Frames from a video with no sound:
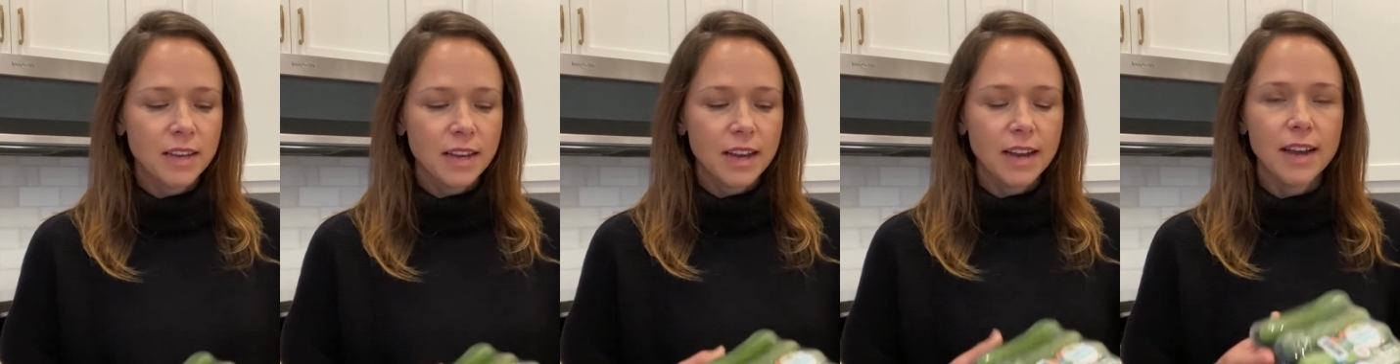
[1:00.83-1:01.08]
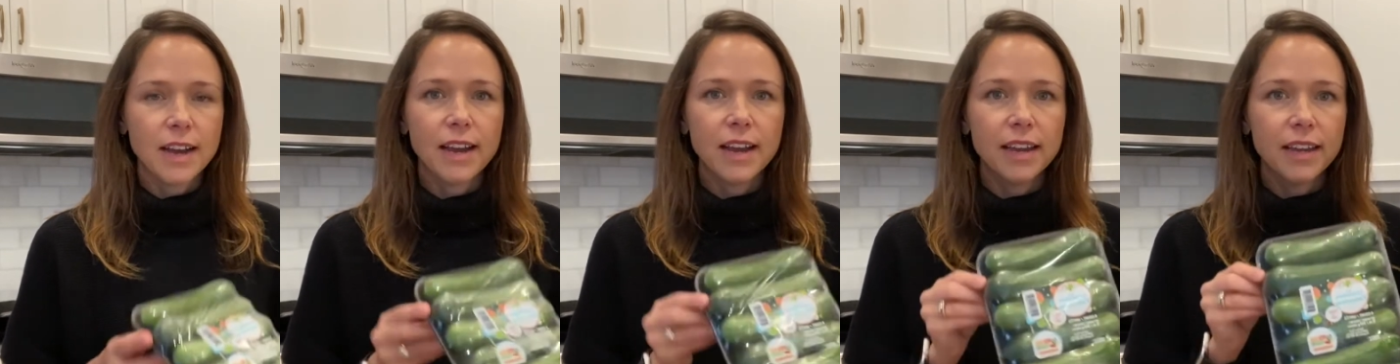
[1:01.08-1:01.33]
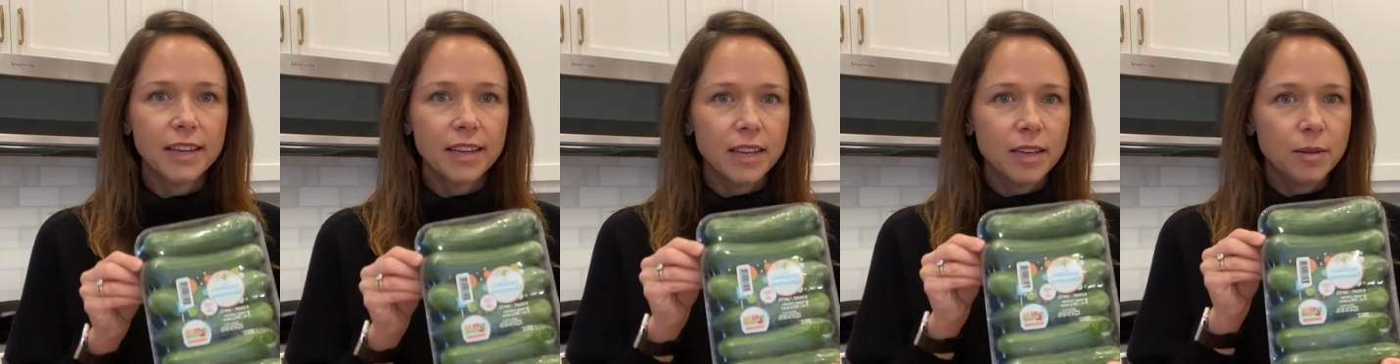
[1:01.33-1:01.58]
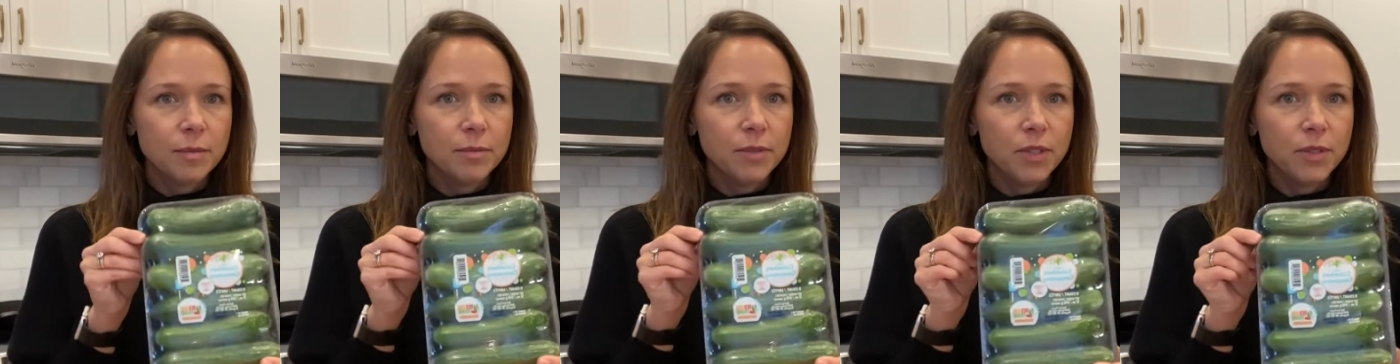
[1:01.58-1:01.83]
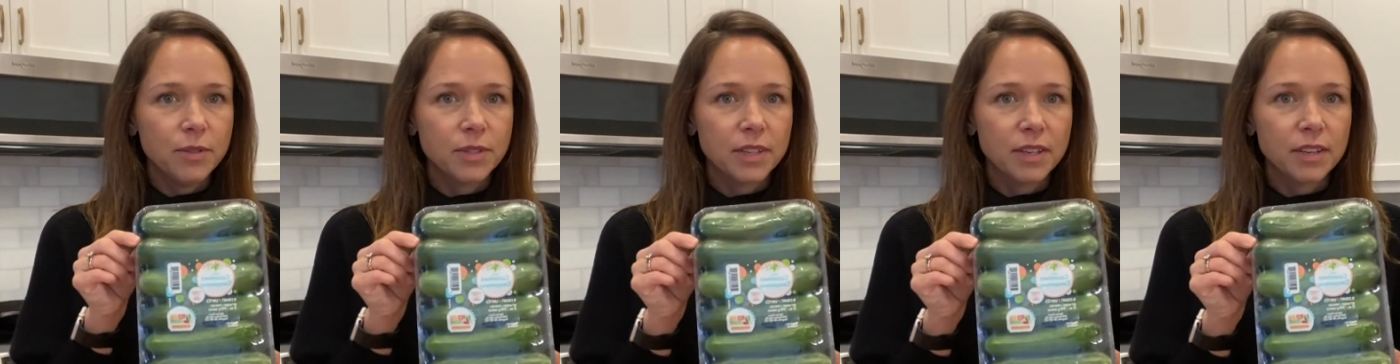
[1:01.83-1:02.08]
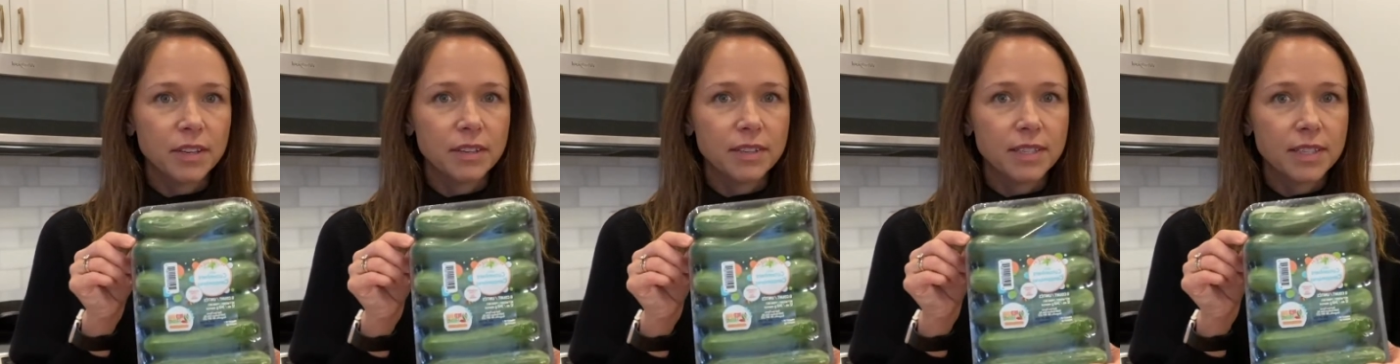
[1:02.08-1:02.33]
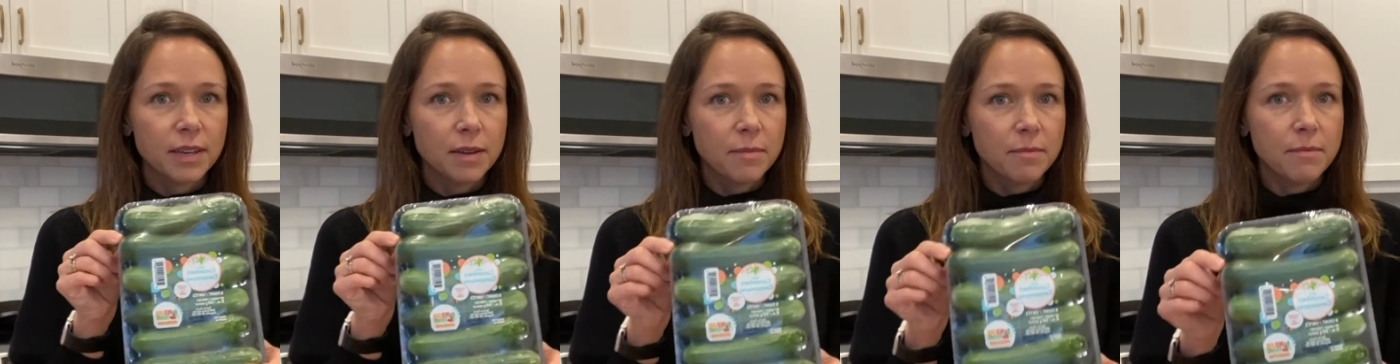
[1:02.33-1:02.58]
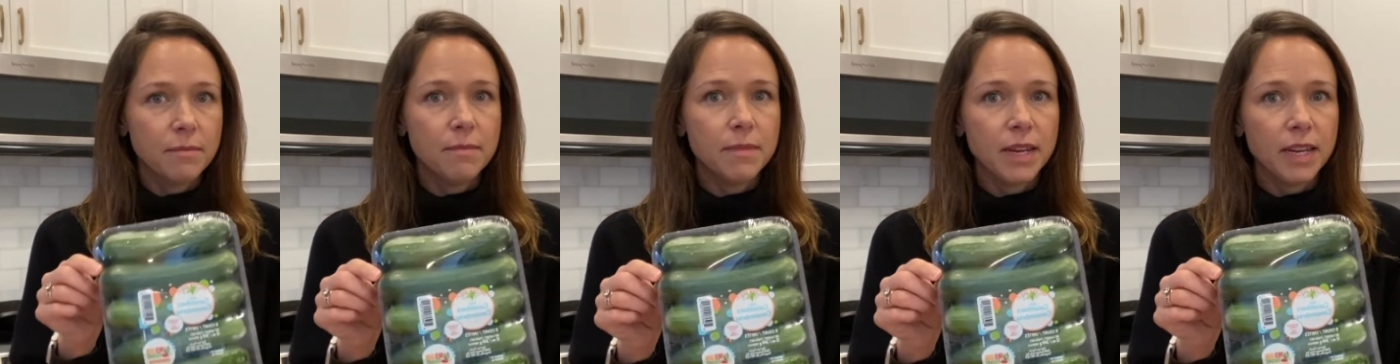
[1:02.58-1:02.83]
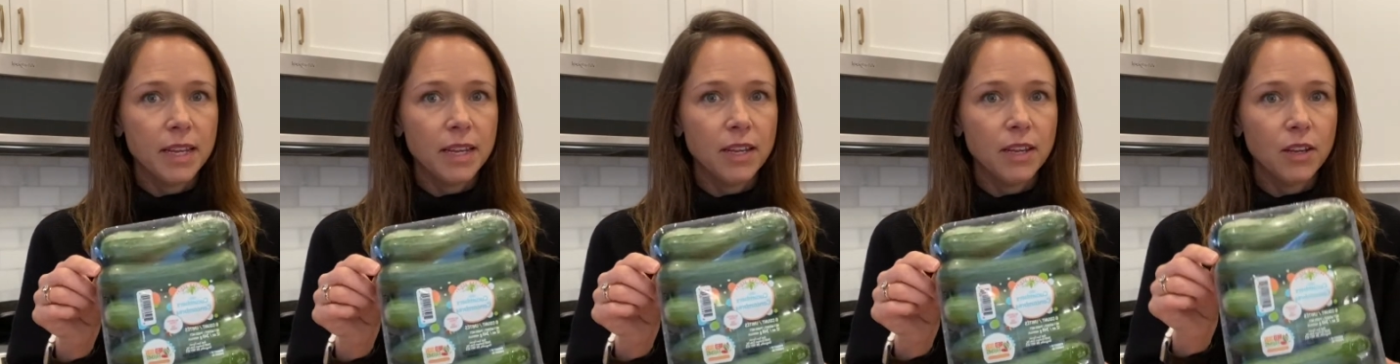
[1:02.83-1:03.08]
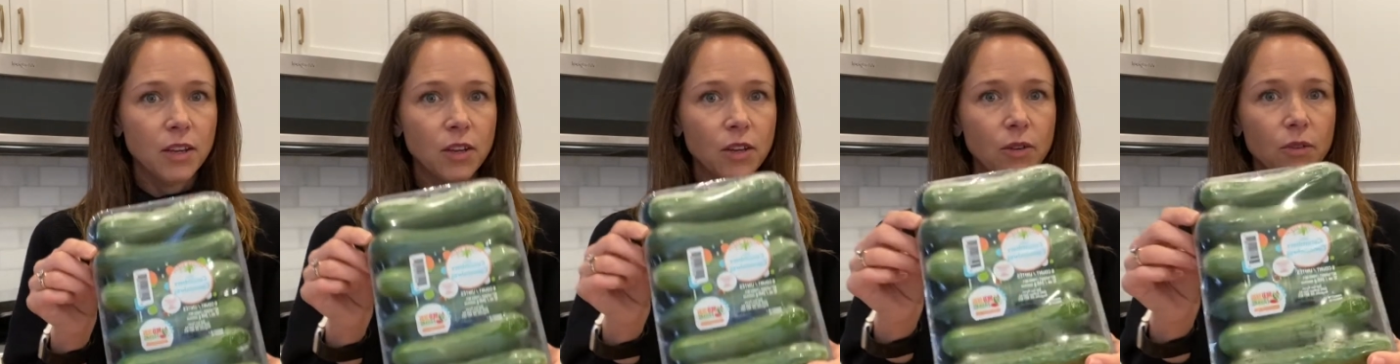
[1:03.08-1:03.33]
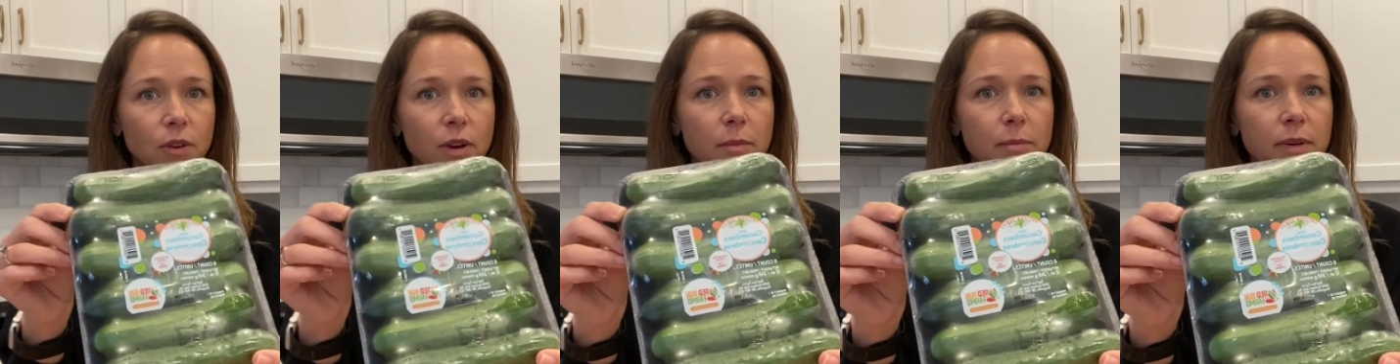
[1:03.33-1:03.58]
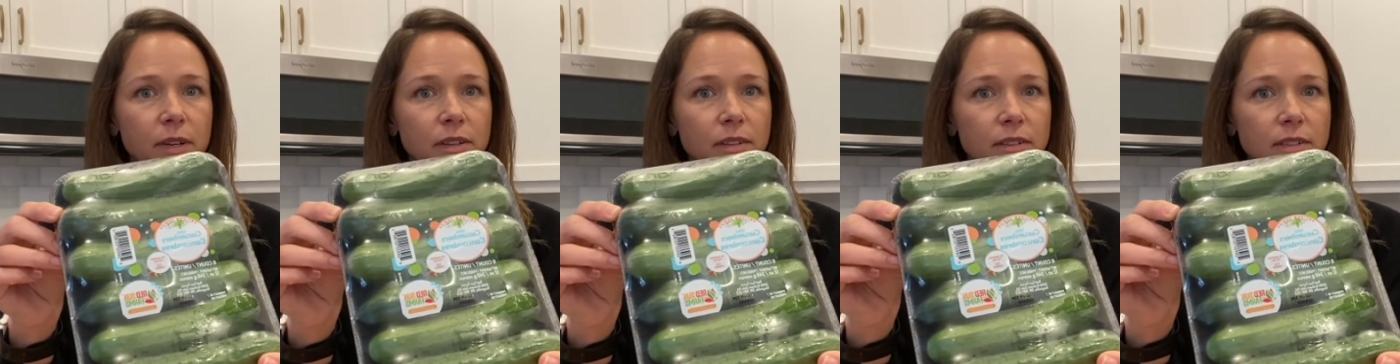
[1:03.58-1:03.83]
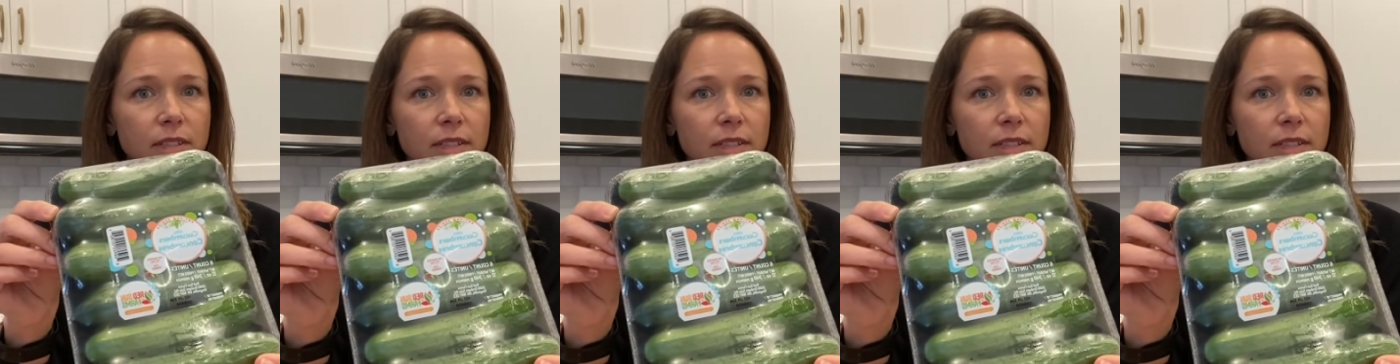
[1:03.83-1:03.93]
I am using some mini cucumbers